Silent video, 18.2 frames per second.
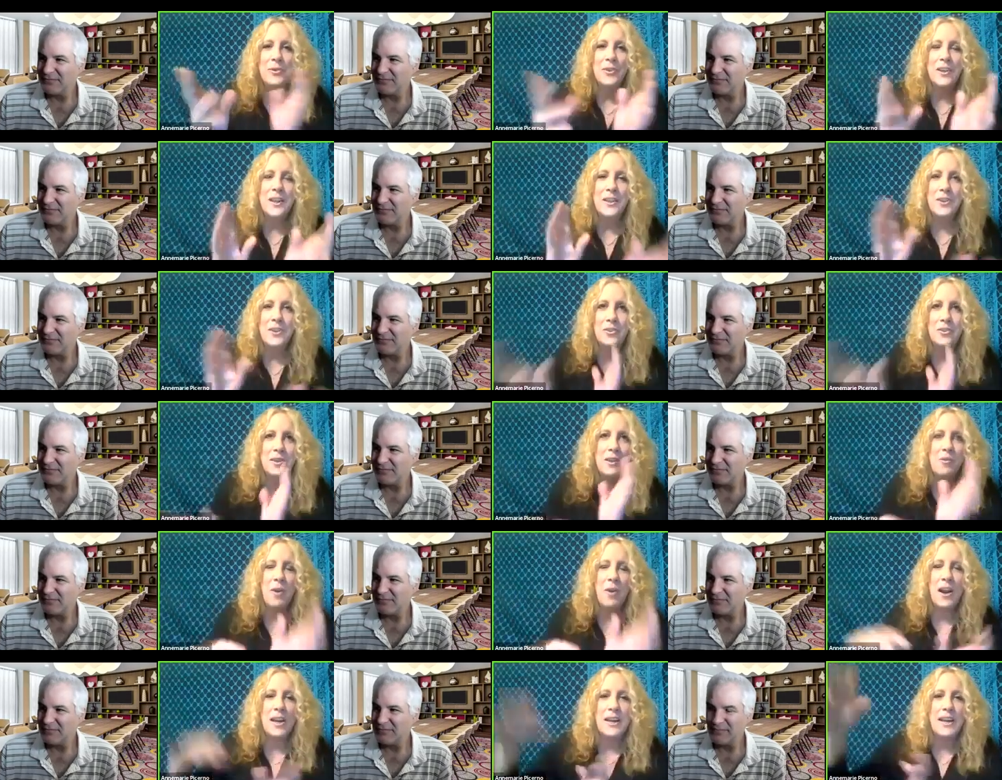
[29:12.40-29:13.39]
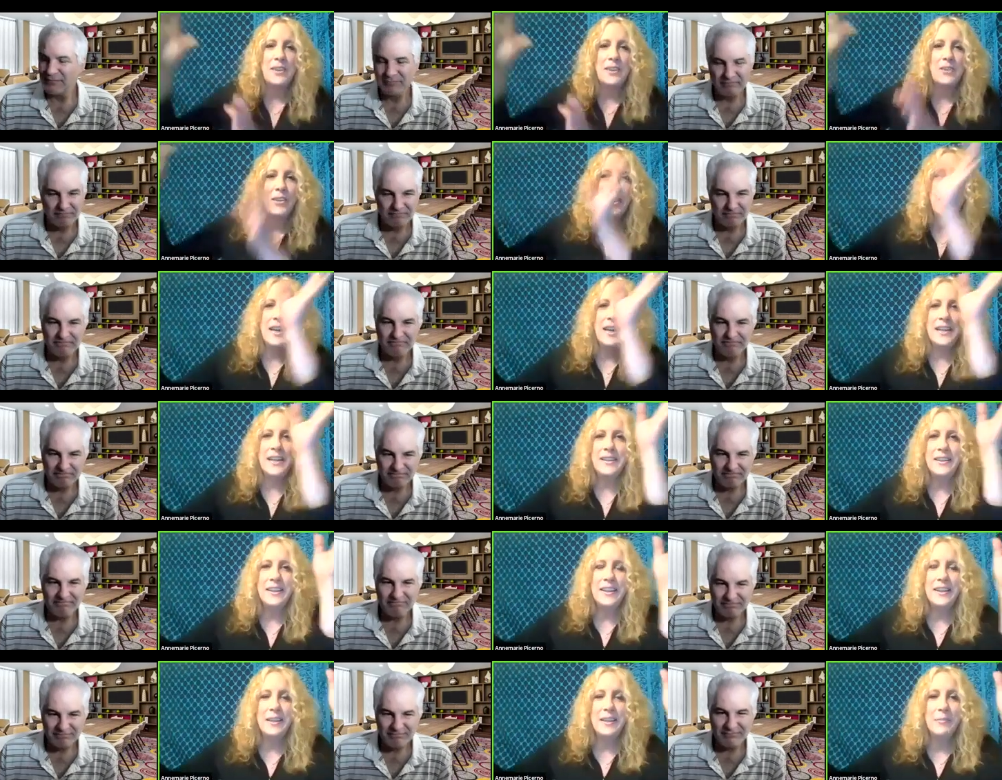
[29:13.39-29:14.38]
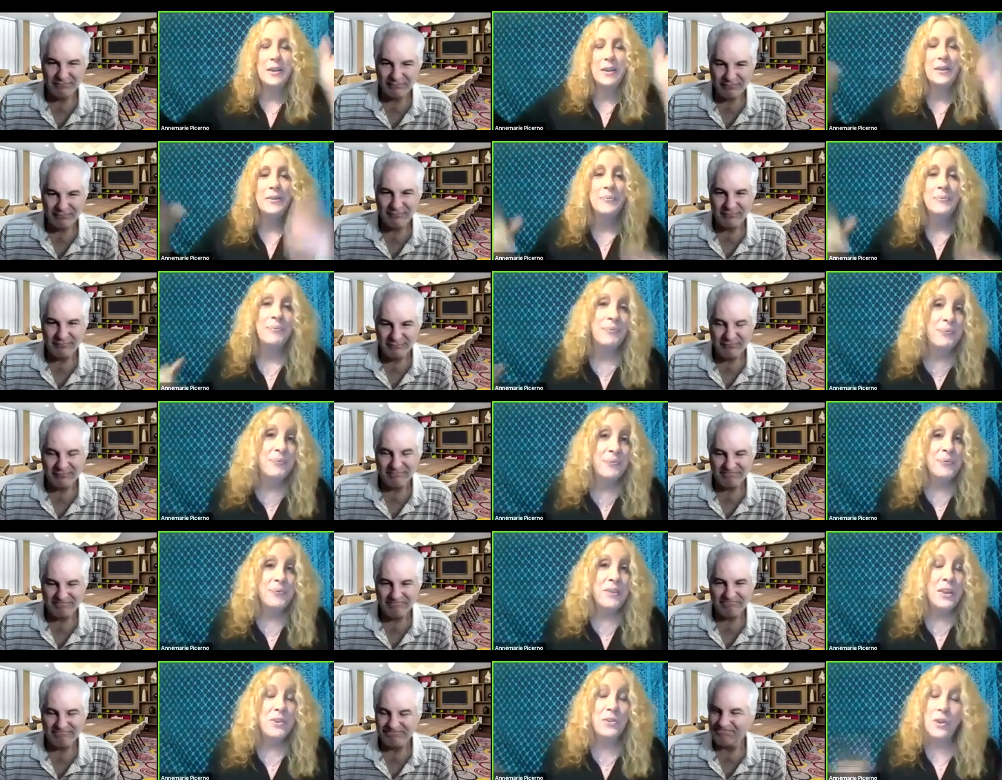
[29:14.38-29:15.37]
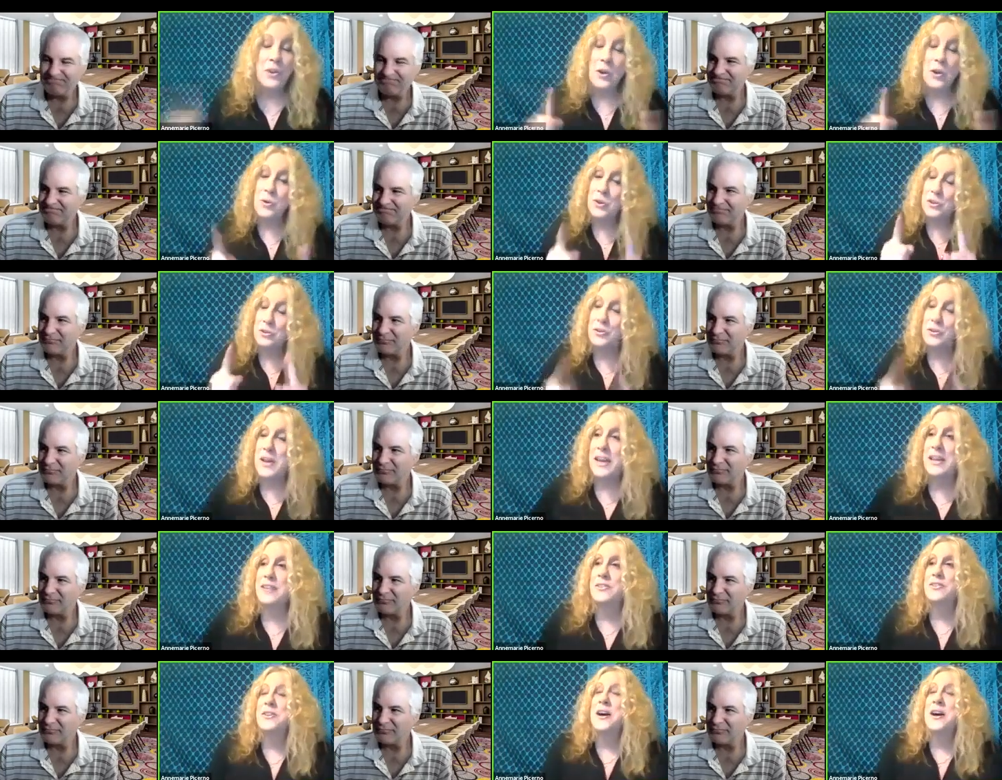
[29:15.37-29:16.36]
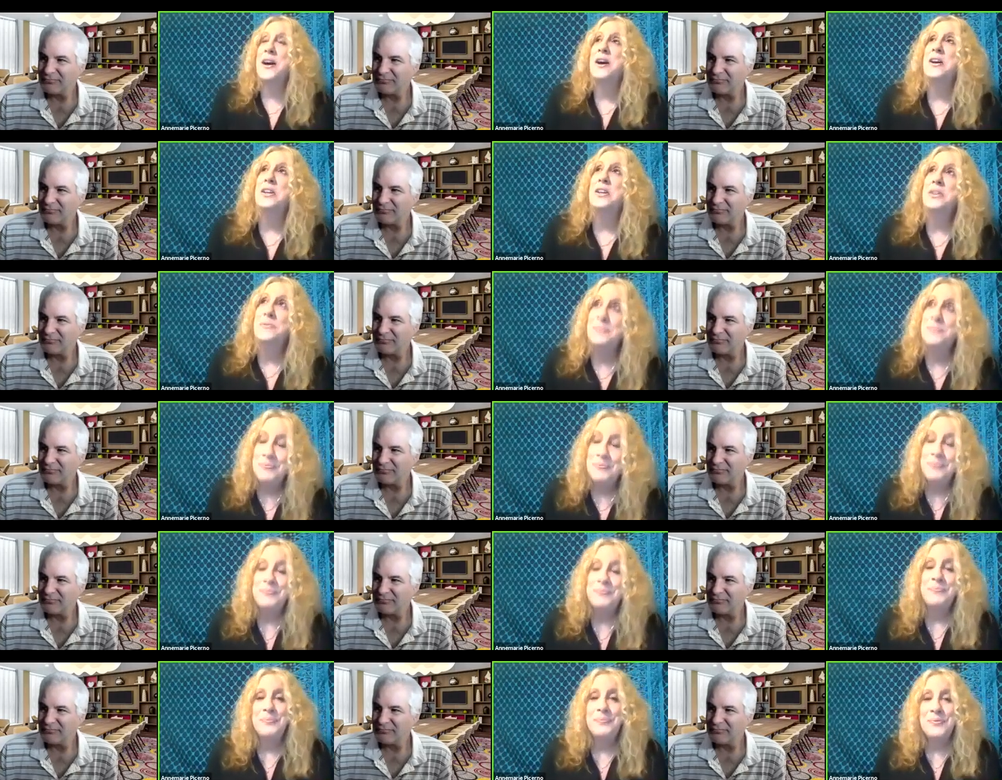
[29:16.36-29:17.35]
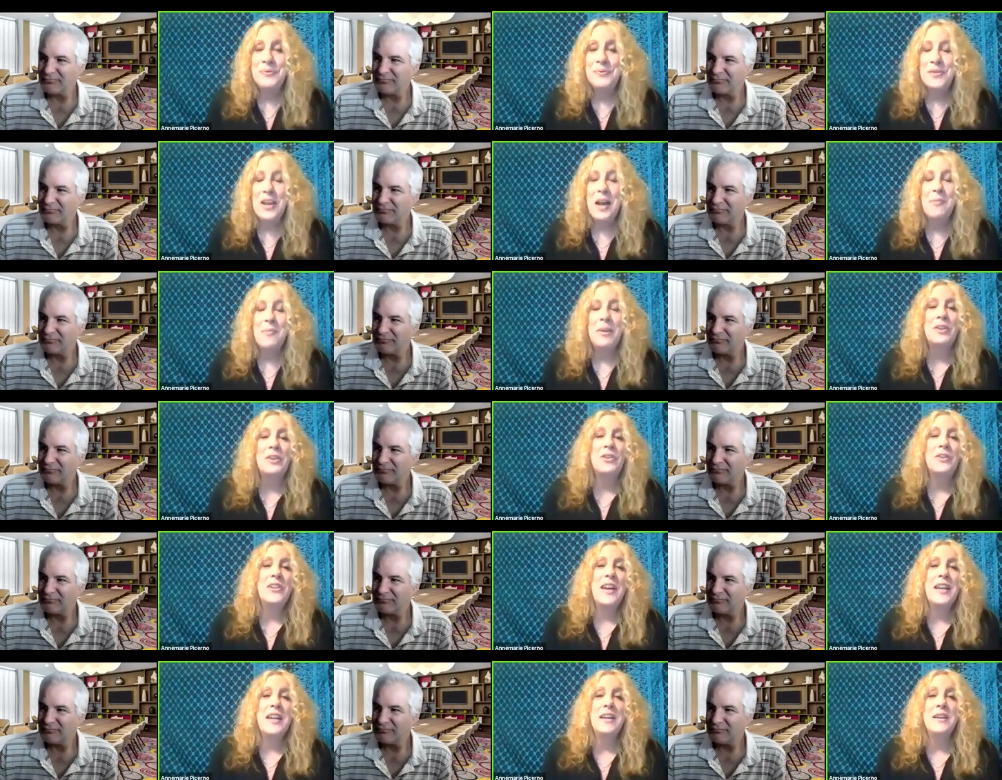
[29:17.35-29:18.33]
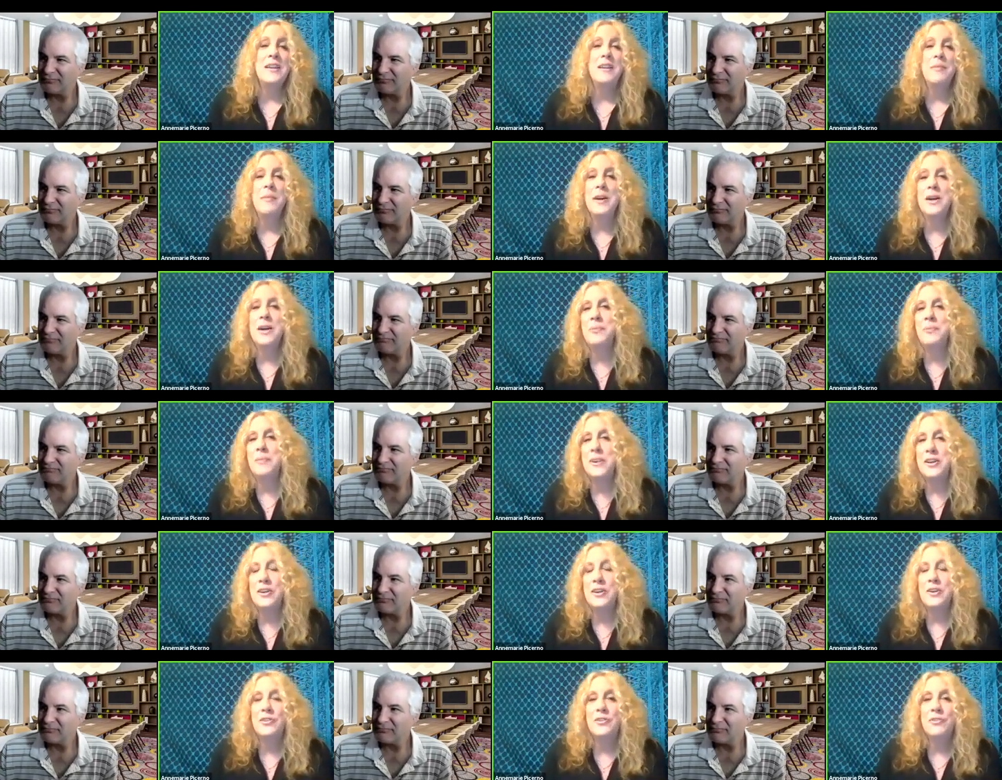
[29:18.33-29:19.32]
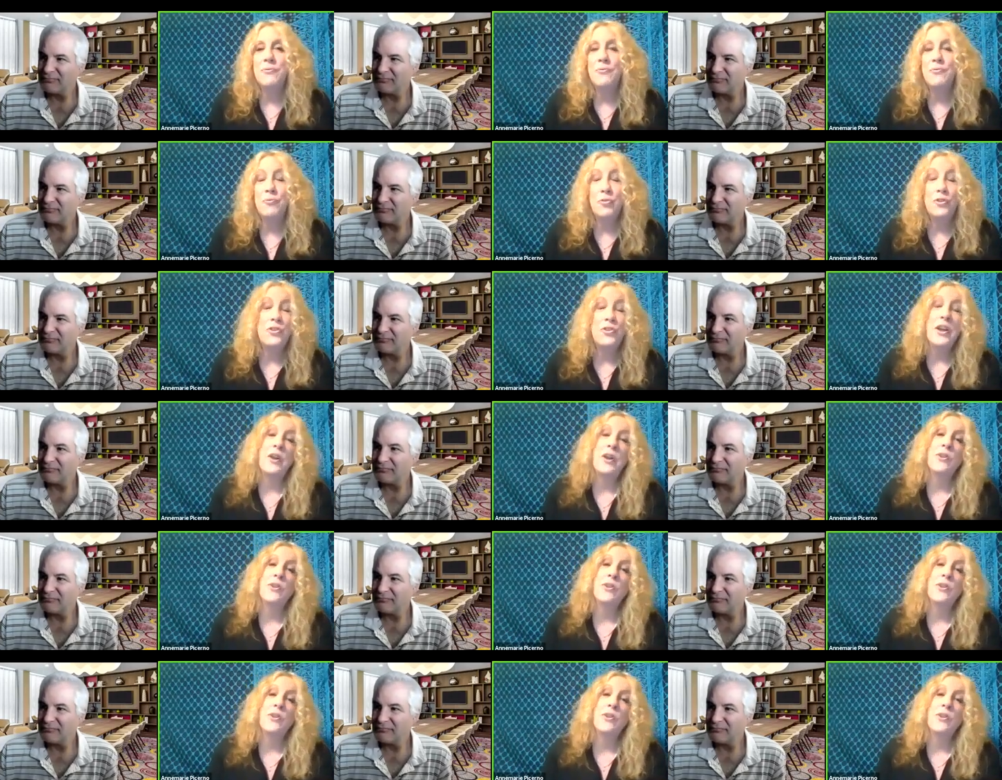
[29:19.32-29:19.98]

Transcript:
Speaker 1: and I usually rock out the ending. But so this second song, I'm excited about because it's not